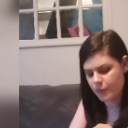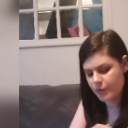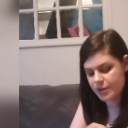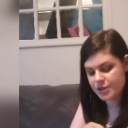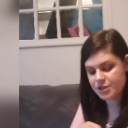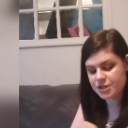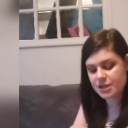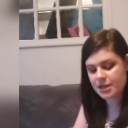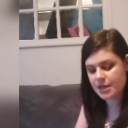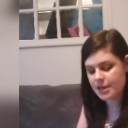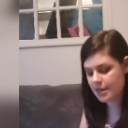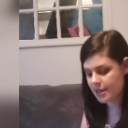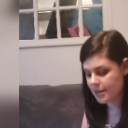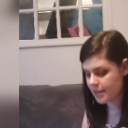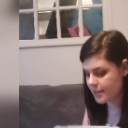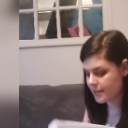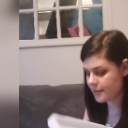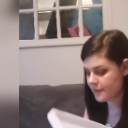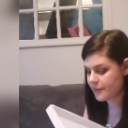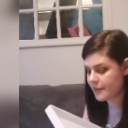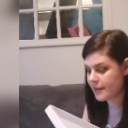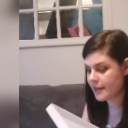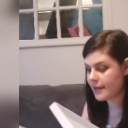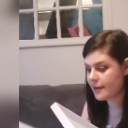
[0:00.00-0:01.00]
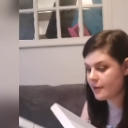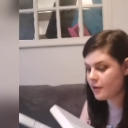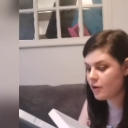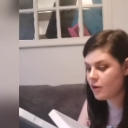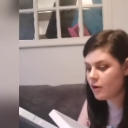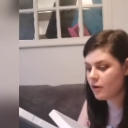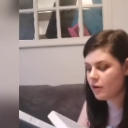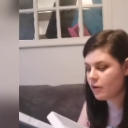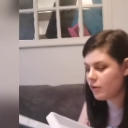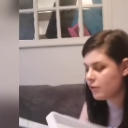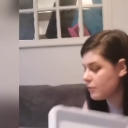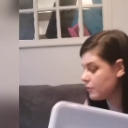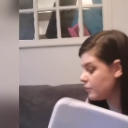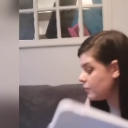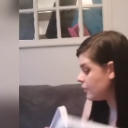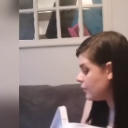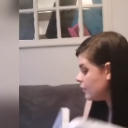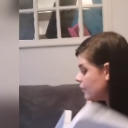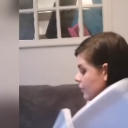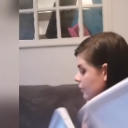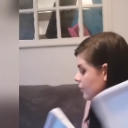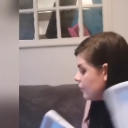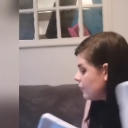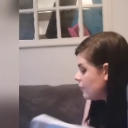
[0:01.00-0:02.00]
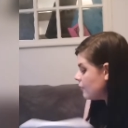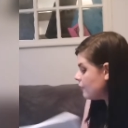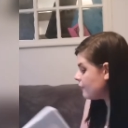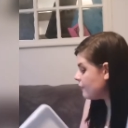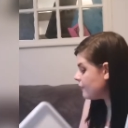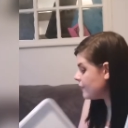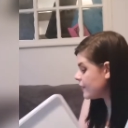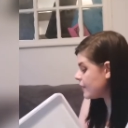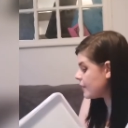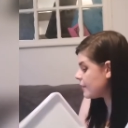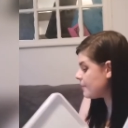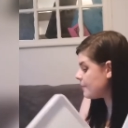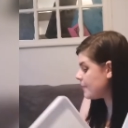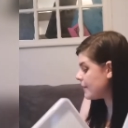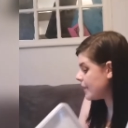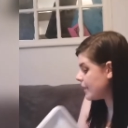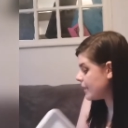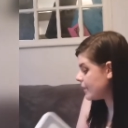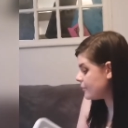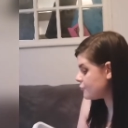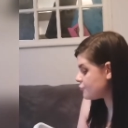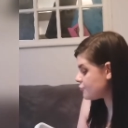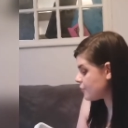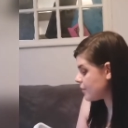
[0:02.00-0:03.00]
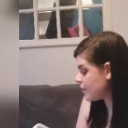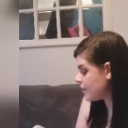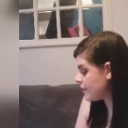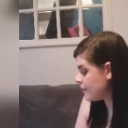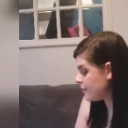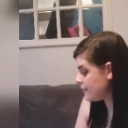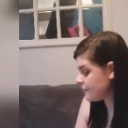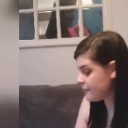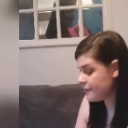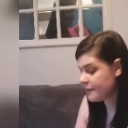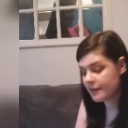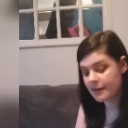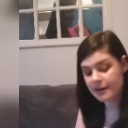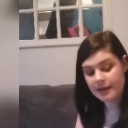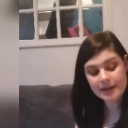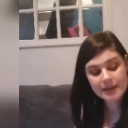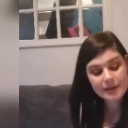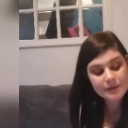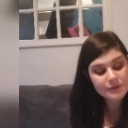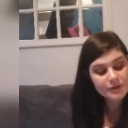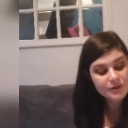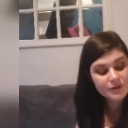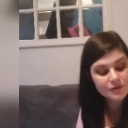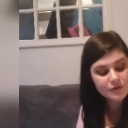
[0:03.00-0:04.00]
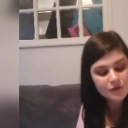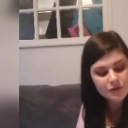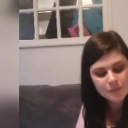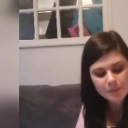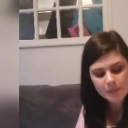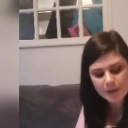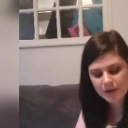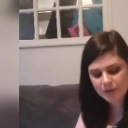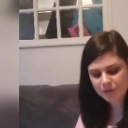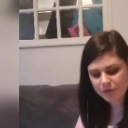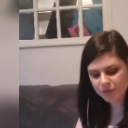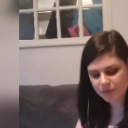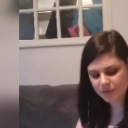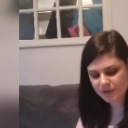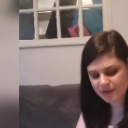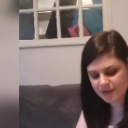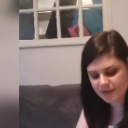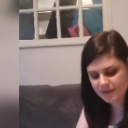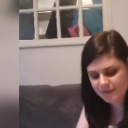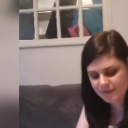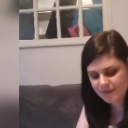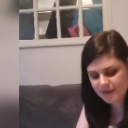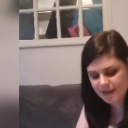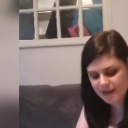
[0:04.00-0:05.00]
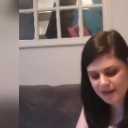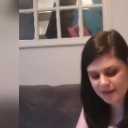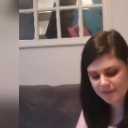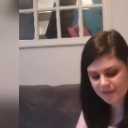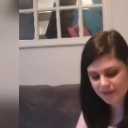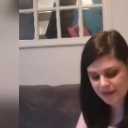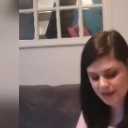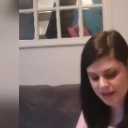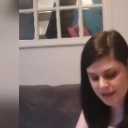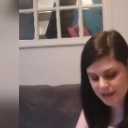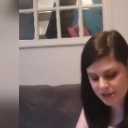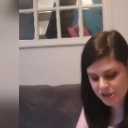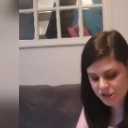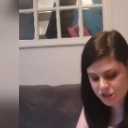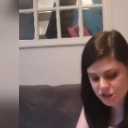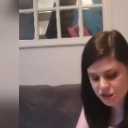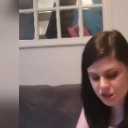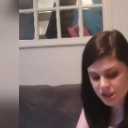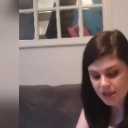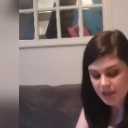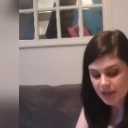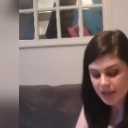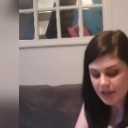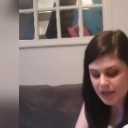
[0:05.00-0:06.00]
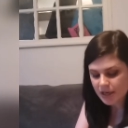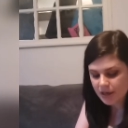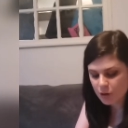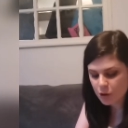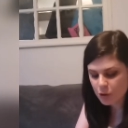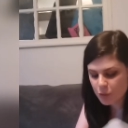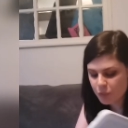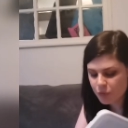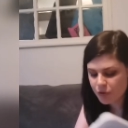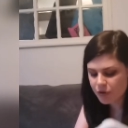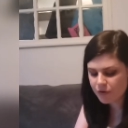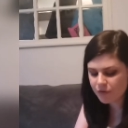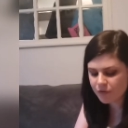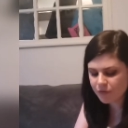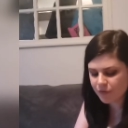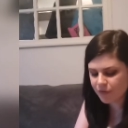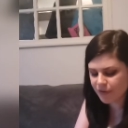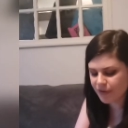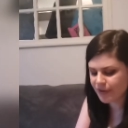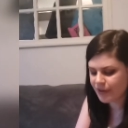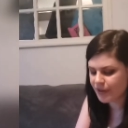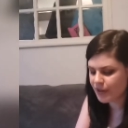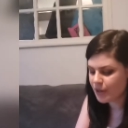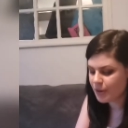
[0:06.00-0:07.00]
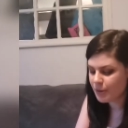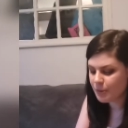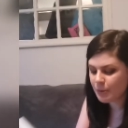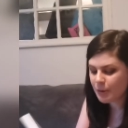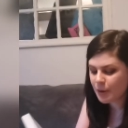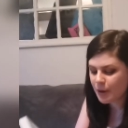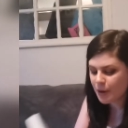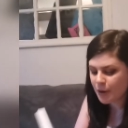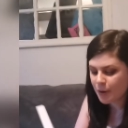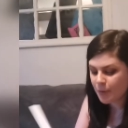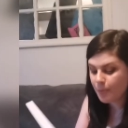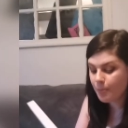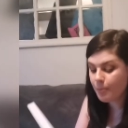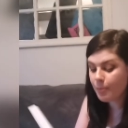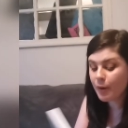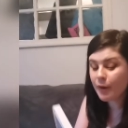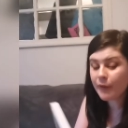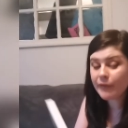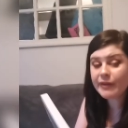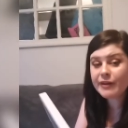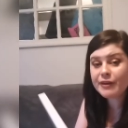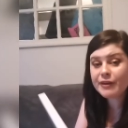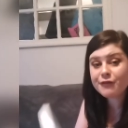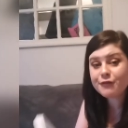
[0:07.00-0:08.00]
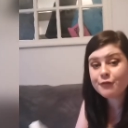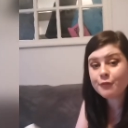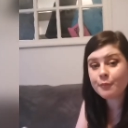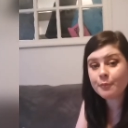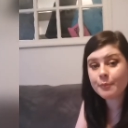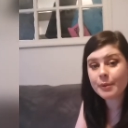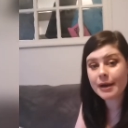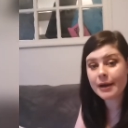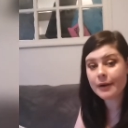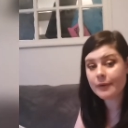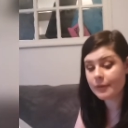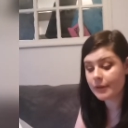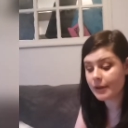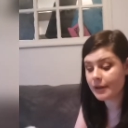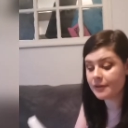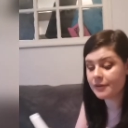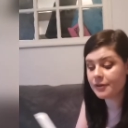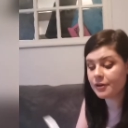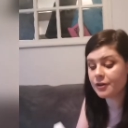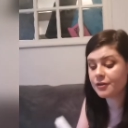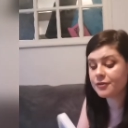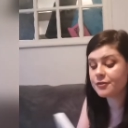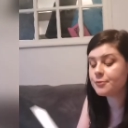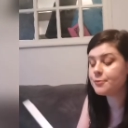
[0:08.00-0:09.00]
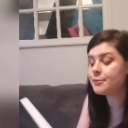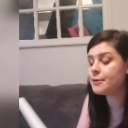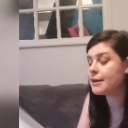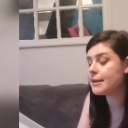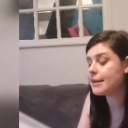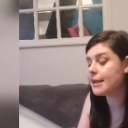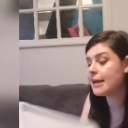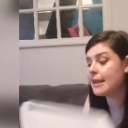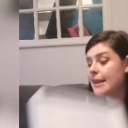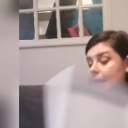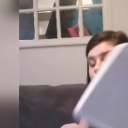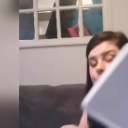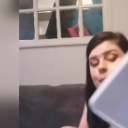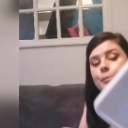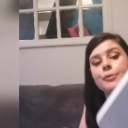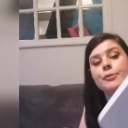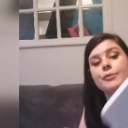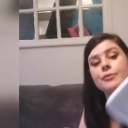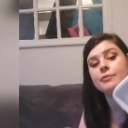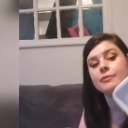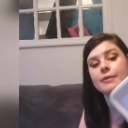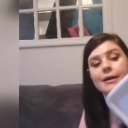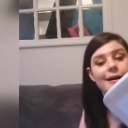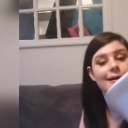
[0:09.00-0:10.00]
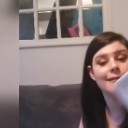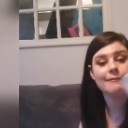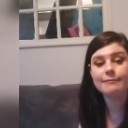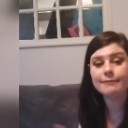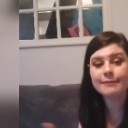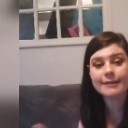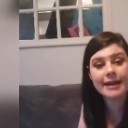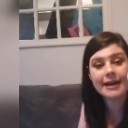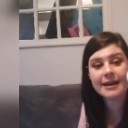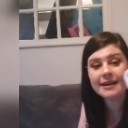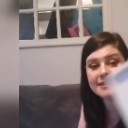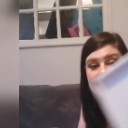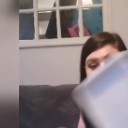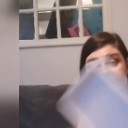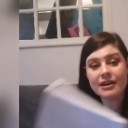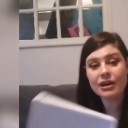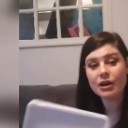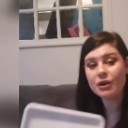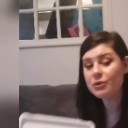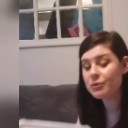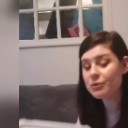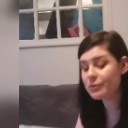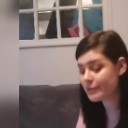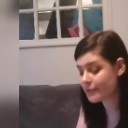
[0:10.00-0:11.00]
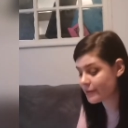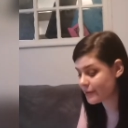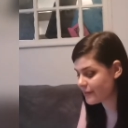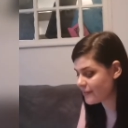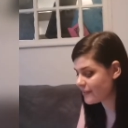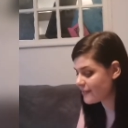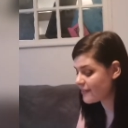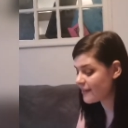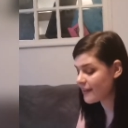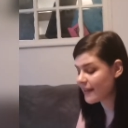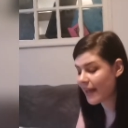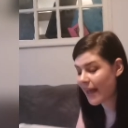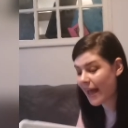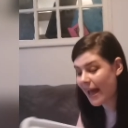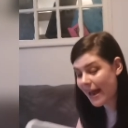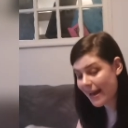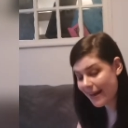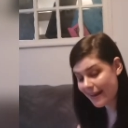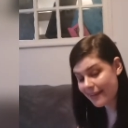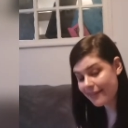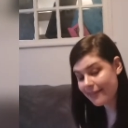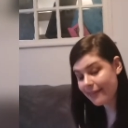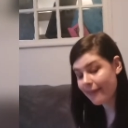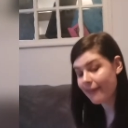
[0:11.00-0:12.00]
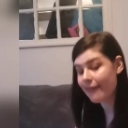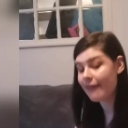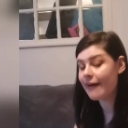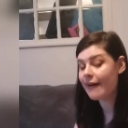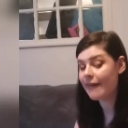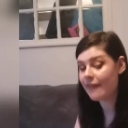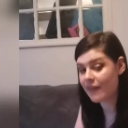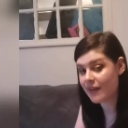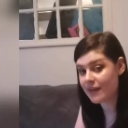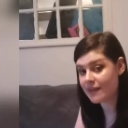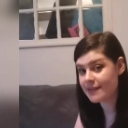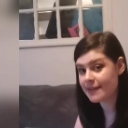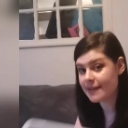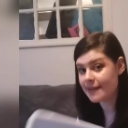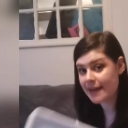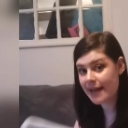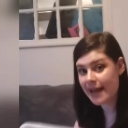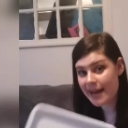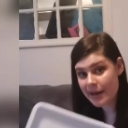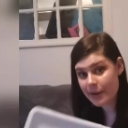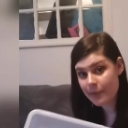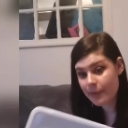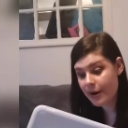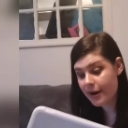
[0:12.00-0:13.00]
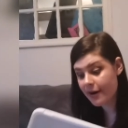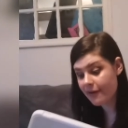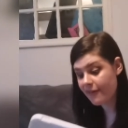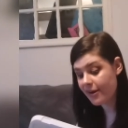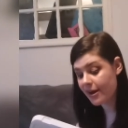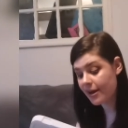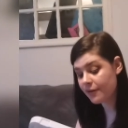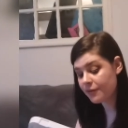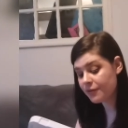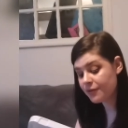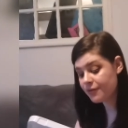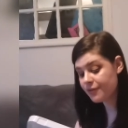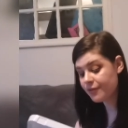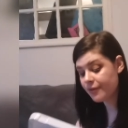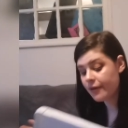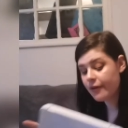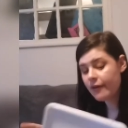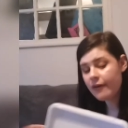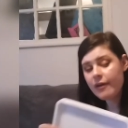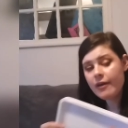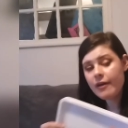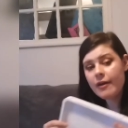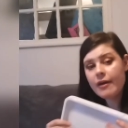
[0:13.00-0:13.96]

which are, they're called finger paint trays and they were £2.25 each. Now I would have bought these from Poundland or somewhere like that, but like I said, I couldn't see anything like this anywhere else